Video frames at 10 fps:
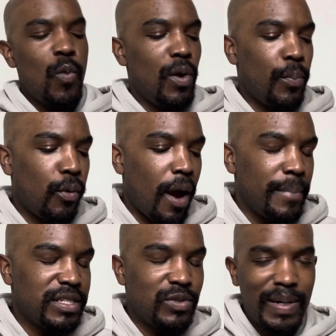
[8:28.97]
What
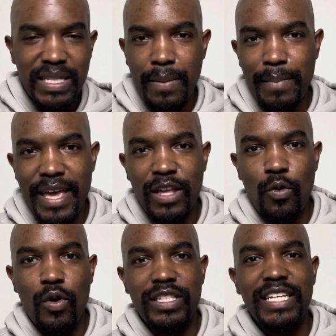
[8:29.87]
promises do I need to make in
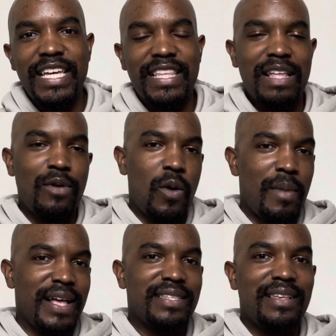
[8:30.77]
order to get them on
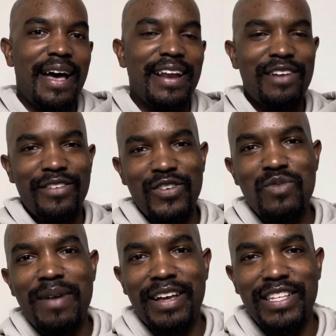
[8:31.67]
my side and
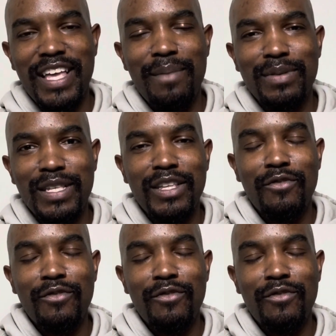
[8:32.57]
renew my episode,